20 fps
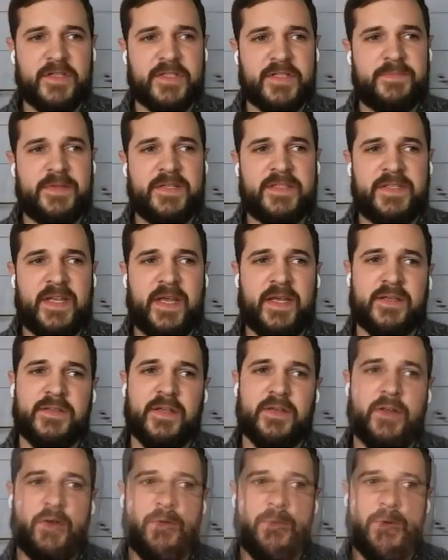just mistakes
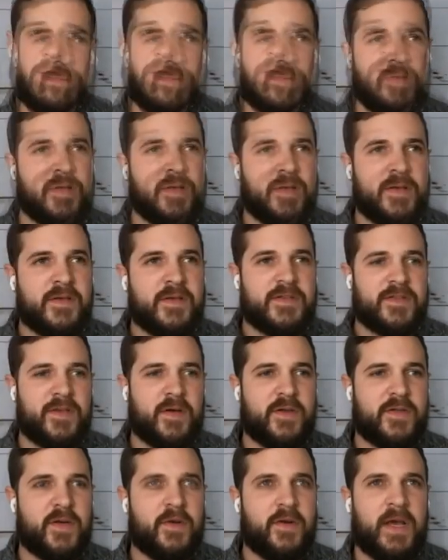and human error.
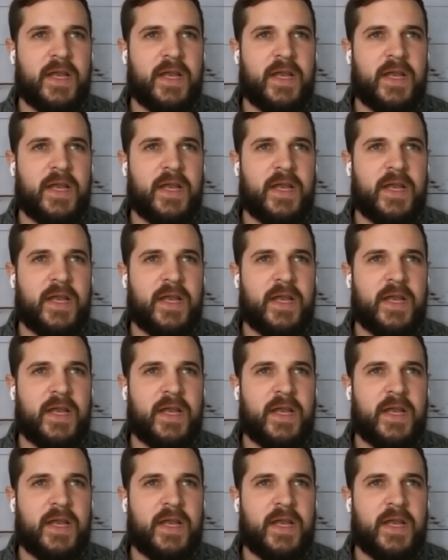So